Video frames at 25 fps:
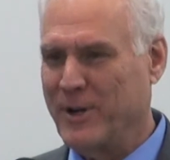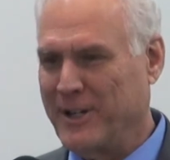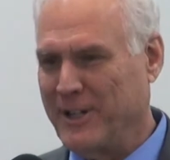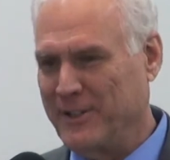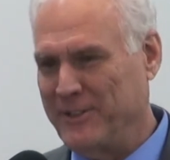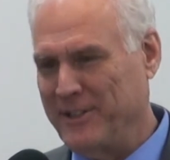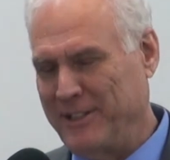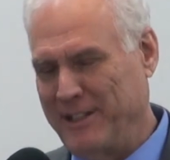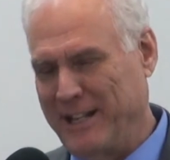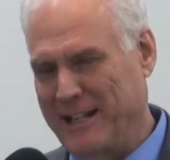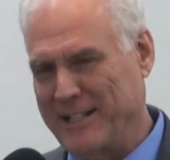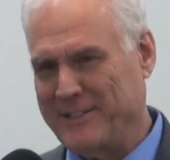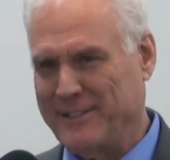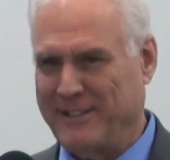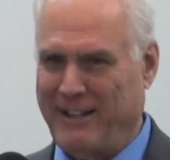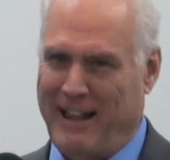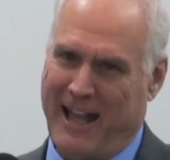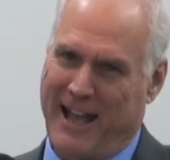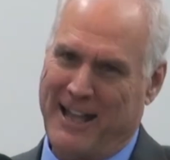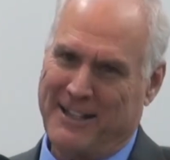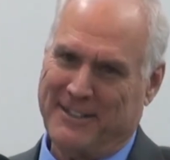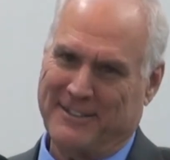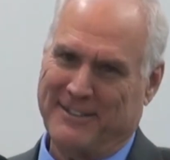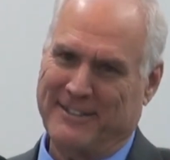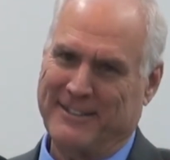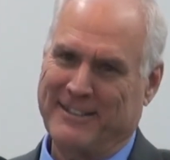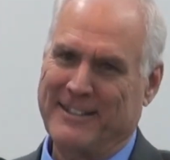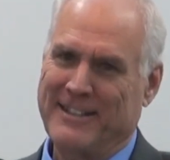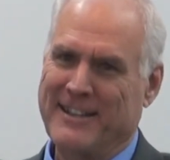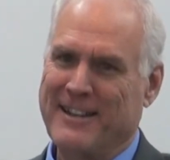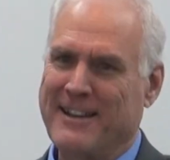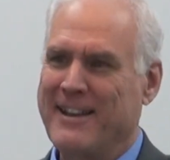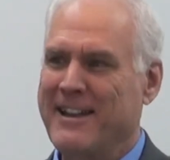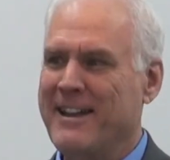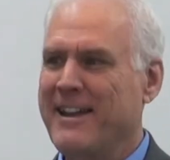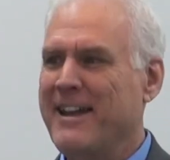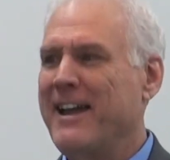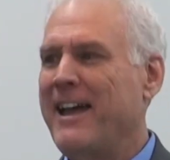on the next class.
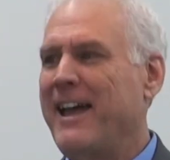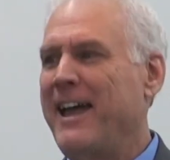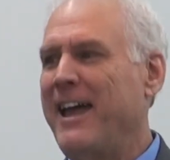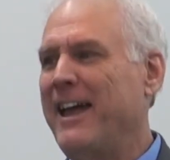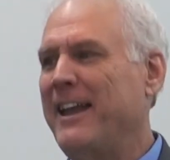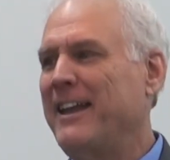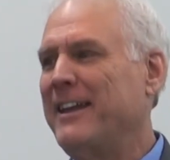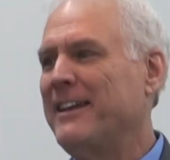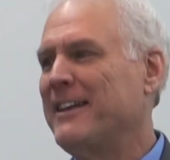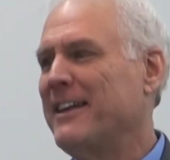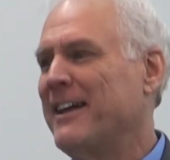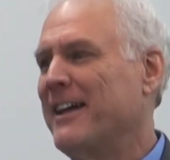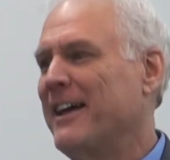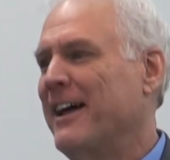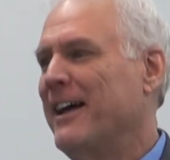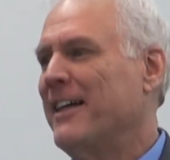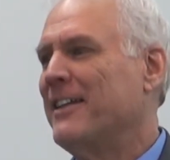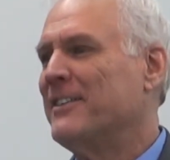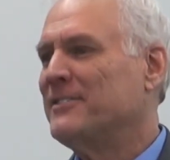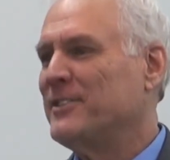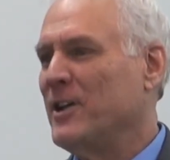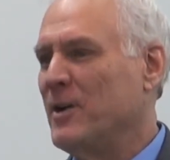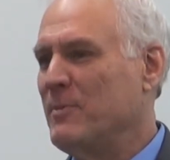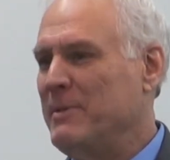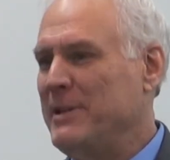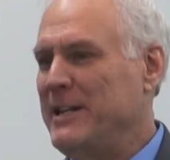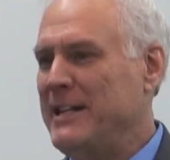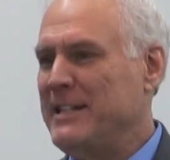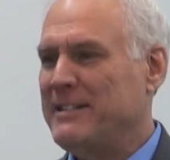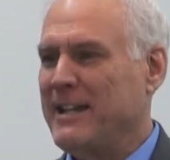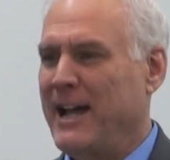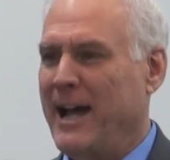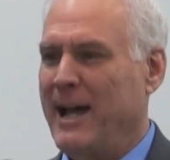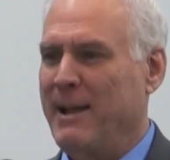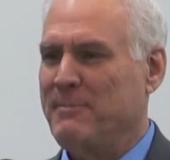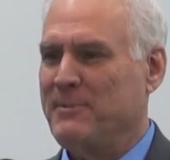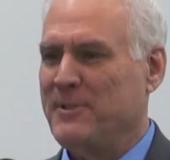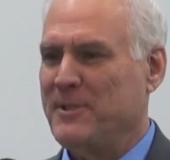And so many
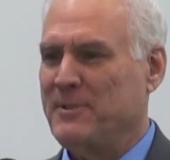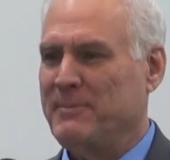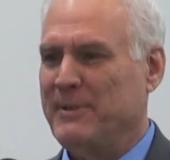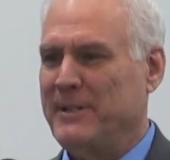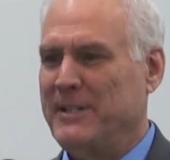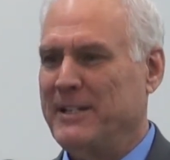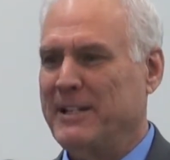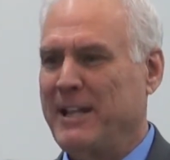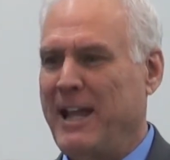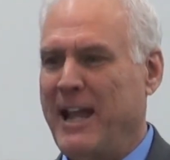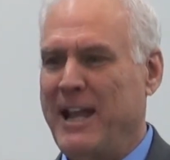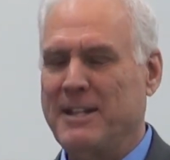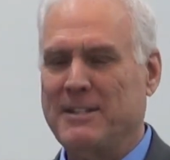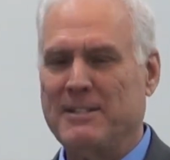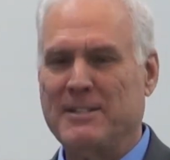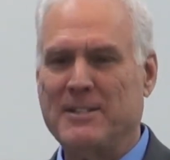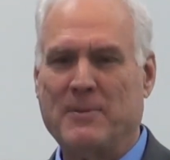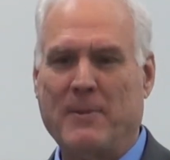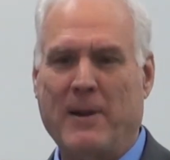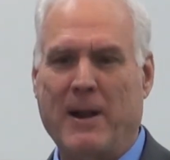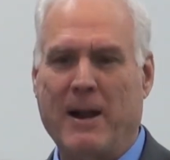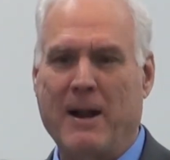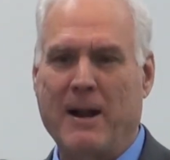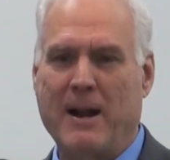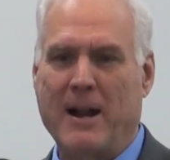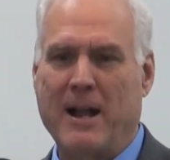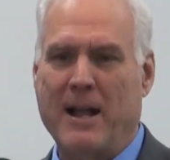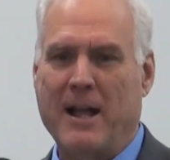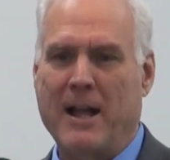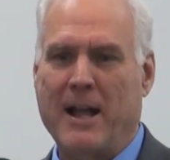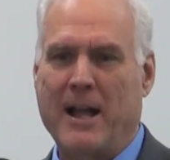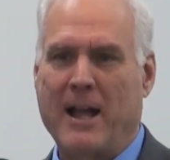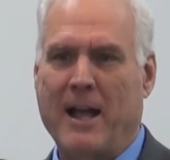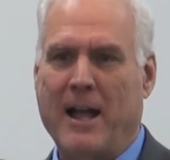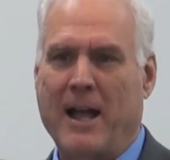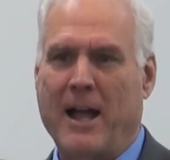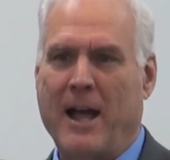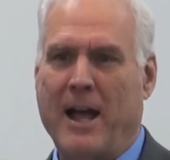times there's been occasions where
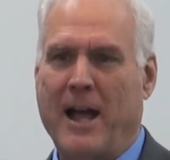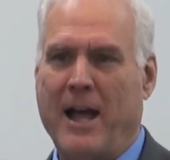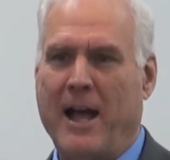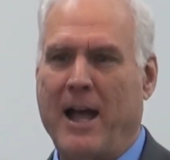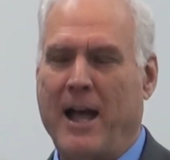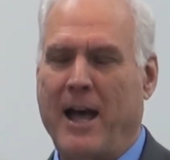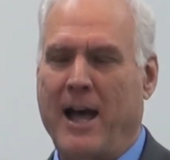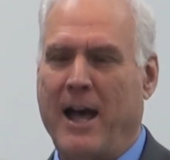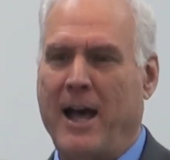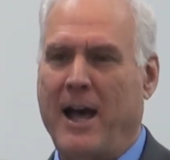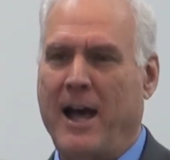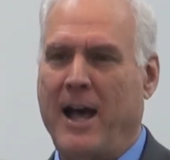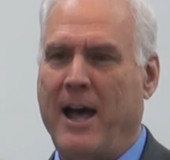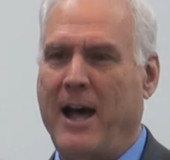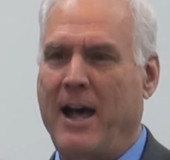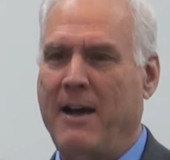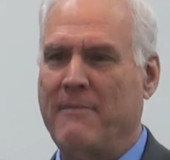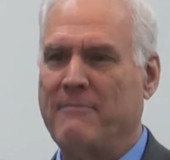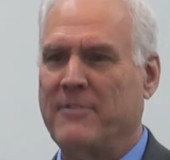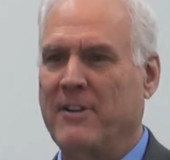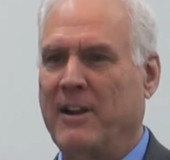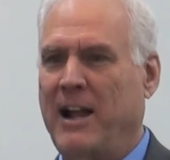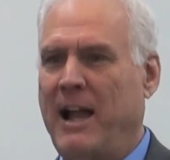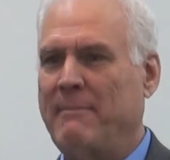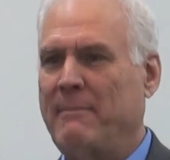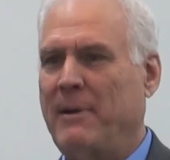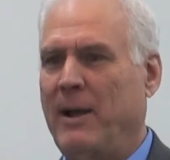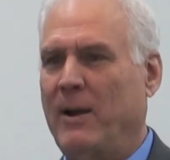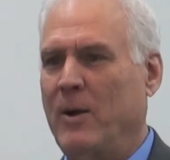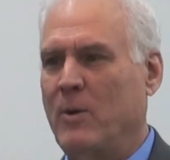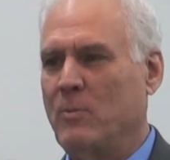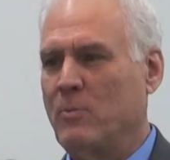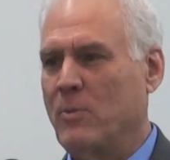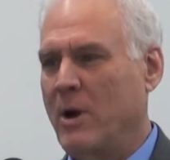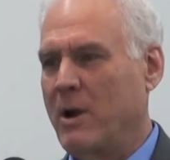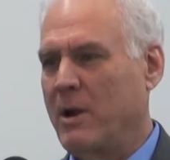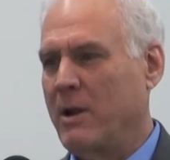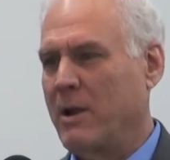uh, I forgot my
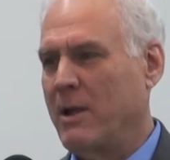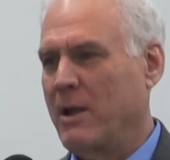homework.